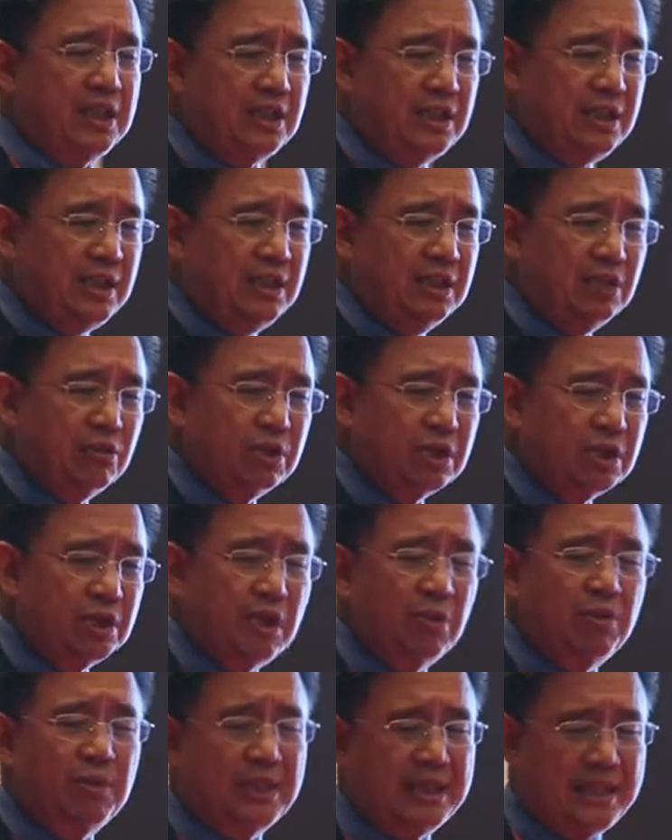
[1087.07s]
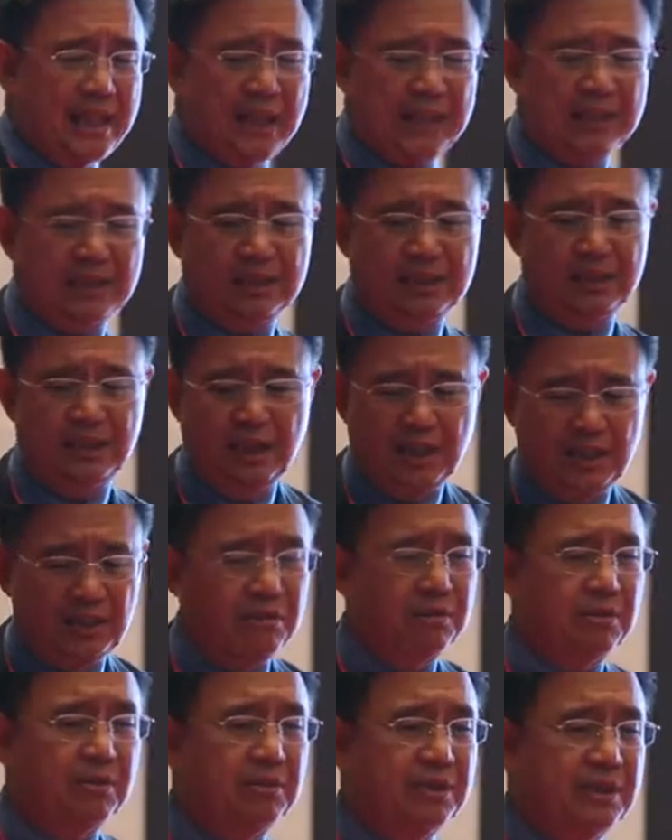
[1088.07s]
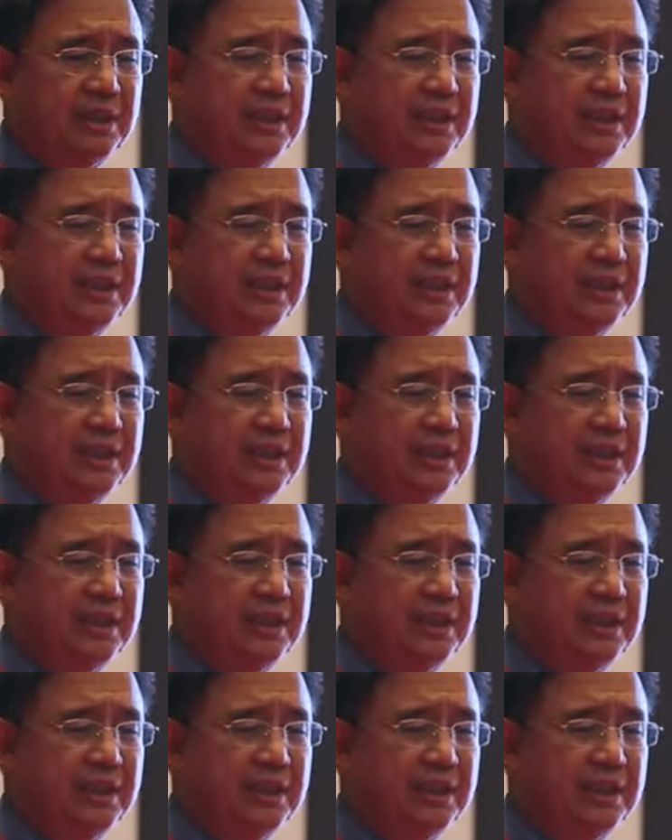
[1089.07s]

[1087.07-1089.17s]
how to feed the older generation.